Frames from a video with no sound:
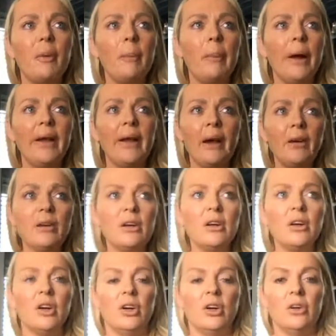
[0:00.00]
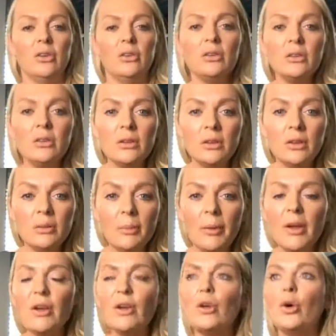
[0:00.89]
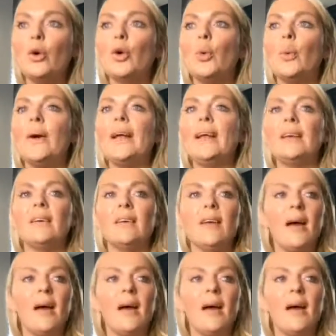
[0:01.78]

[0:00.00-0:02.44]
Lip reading: my uncle Gwyn